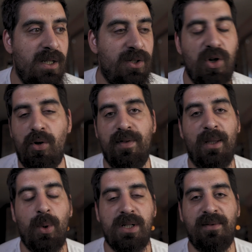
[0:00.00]
So
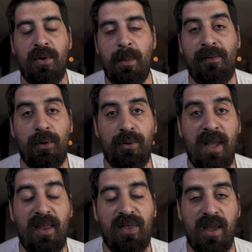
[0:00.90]
that was it for me for
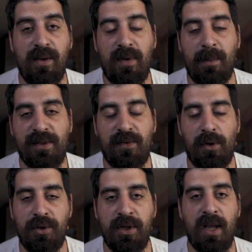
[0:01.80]
today. Thank you very much for
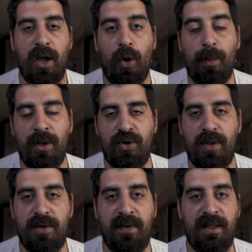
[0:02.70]
watching. I hope you enjoyed
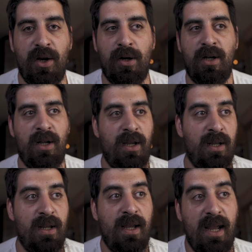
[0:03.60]
this video,
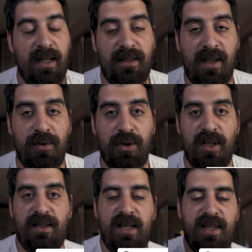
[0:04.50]
and if you
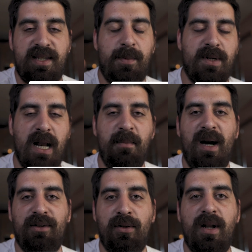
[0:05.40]
did, hit the subscribe
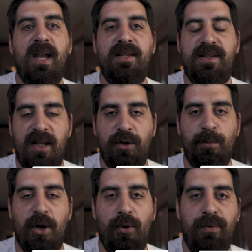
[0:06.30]
button and see you
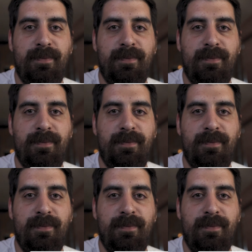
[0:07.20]
tomorrow.